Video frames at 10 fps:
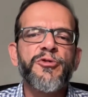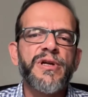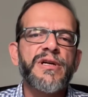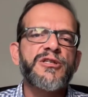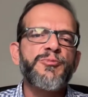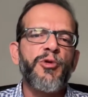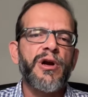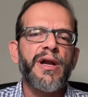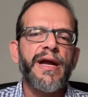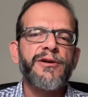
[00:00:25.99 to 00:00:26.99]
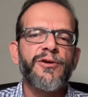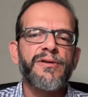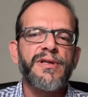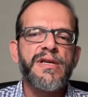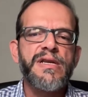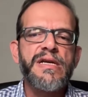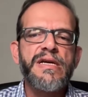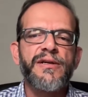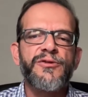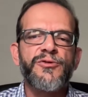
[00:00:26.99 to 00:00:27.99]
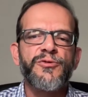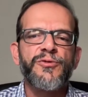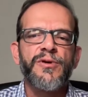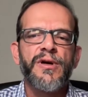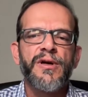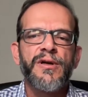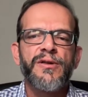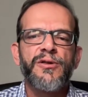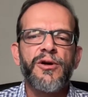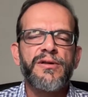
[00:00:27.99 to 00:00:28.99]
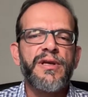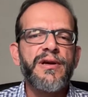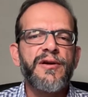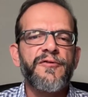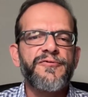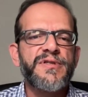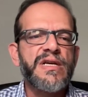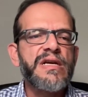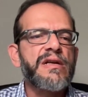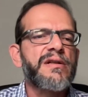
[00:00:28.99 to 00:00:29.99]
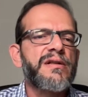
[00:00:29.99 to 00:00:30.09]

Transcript: will comment on a new study on using therapeutic marijuana together with